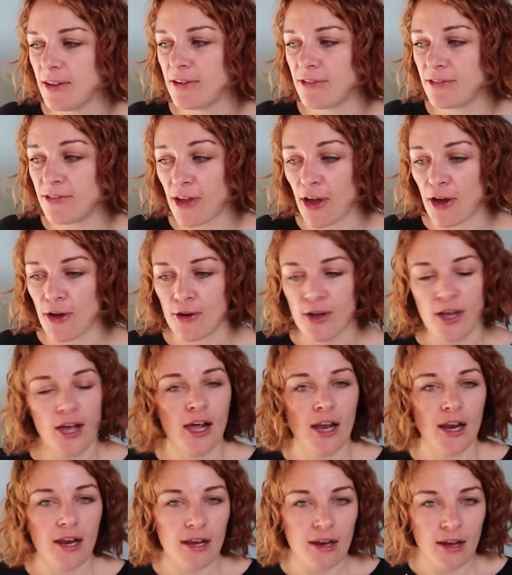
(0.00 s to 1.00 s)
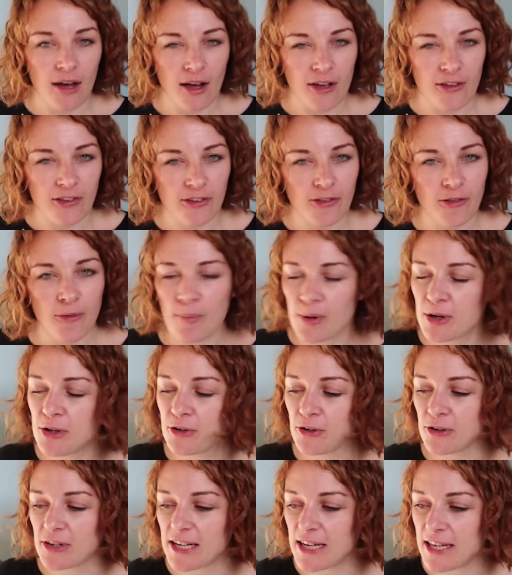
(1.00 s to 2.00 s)
So, last but
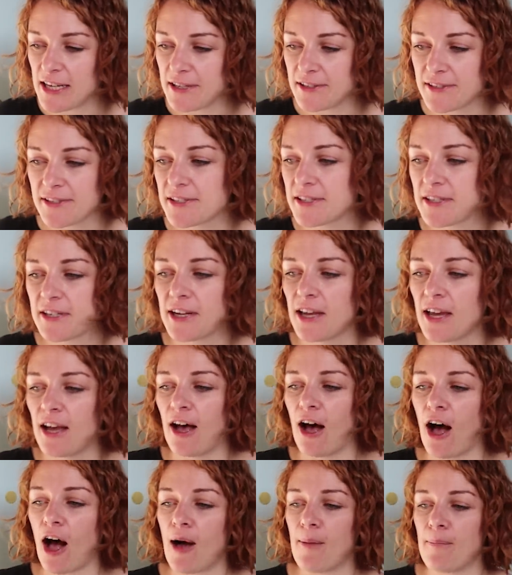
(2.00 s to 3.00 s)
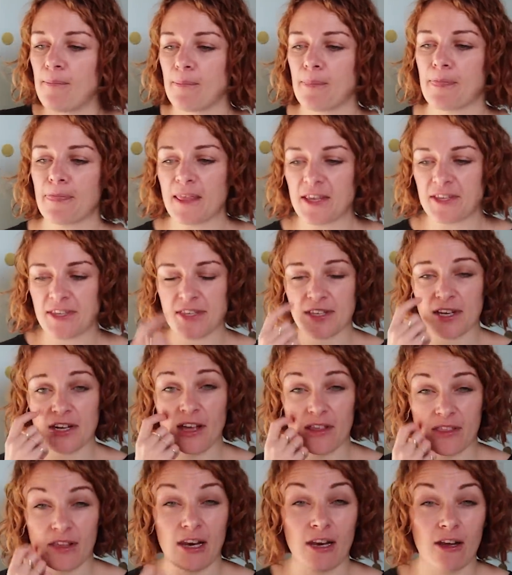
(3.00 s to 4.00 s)
not least, this is
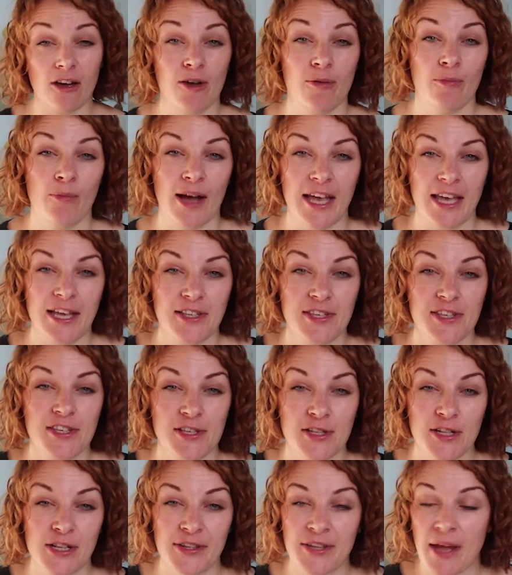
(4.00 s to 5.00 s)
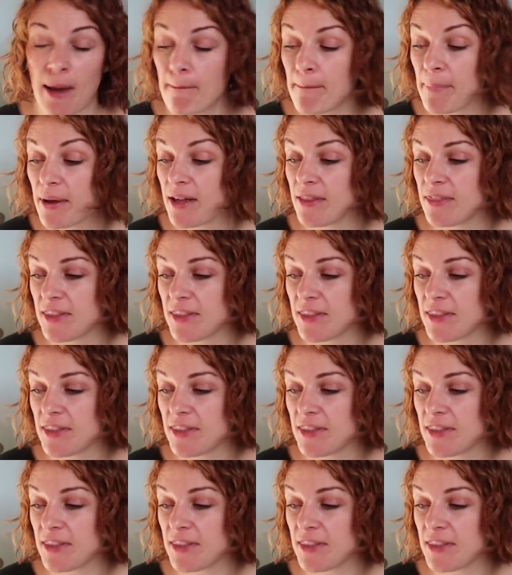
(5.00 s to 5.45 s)
another lightweight number.